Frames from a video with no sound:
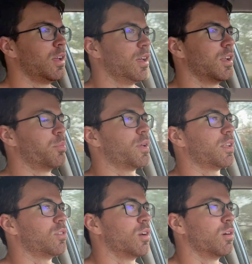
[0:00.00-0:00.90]
hit a
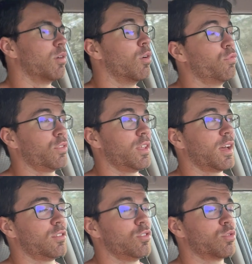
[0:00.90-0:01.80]
plateau. Hopefully
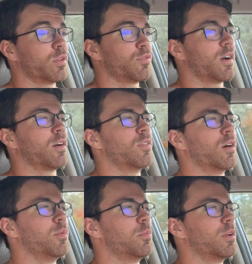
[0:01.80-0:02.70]
at 225, that
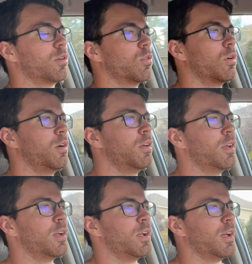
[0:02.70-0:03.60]
would be pretty cool.
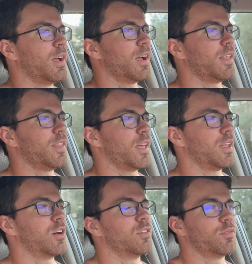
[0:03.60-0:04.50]
And then
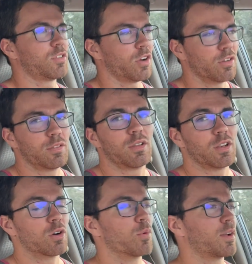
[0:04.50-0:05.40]
I'll start, you
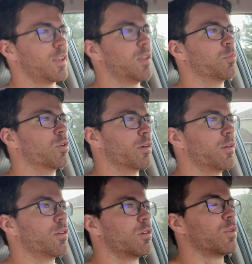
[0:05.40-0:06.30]
know, working in more
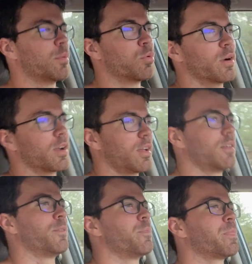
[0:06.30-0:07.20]
rep work.
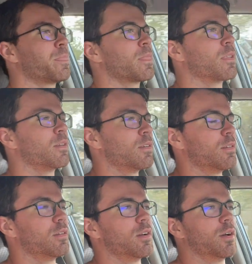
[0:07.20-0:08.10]

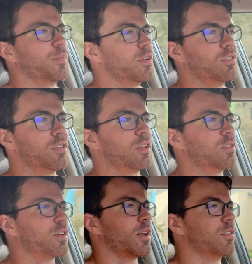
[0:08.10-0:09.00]
Um, I just think it's
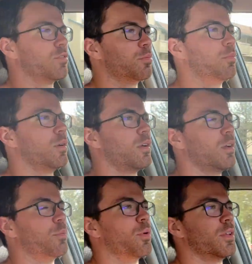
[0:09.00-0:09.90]
kind
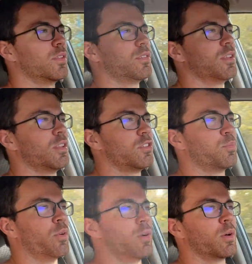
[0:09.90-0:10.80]
of pointless at this
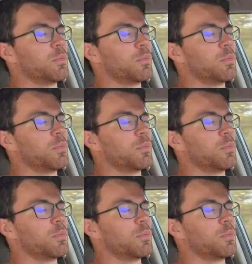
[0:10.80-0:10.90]
point when I'm